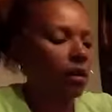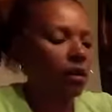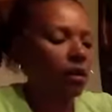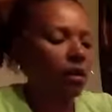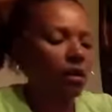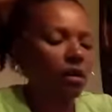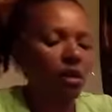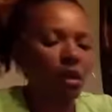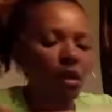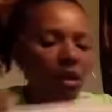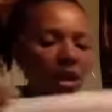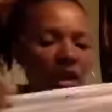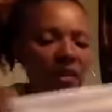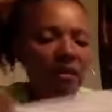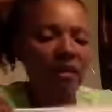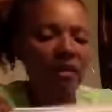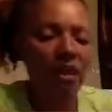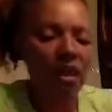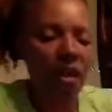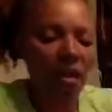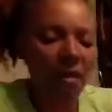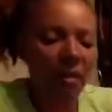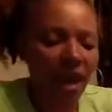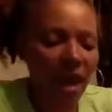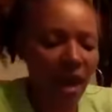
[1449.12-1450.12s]
So even
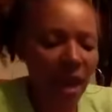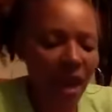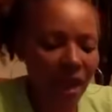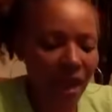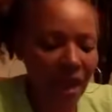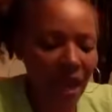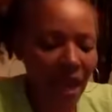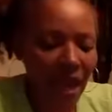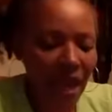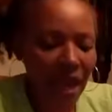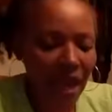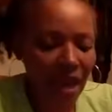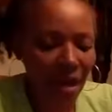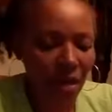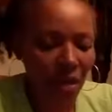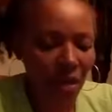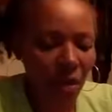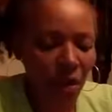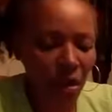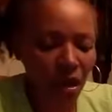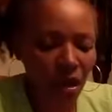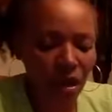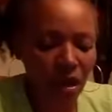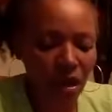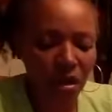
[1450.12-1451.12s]
on mine, I had
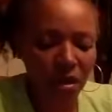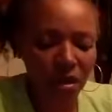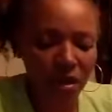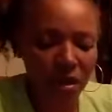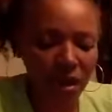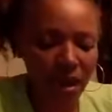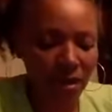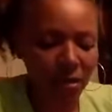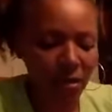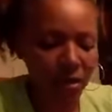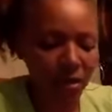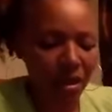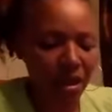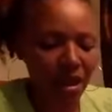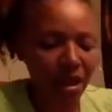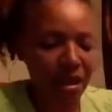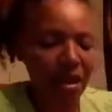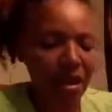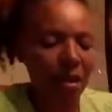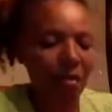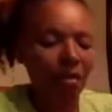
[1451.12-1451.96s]
words that were there.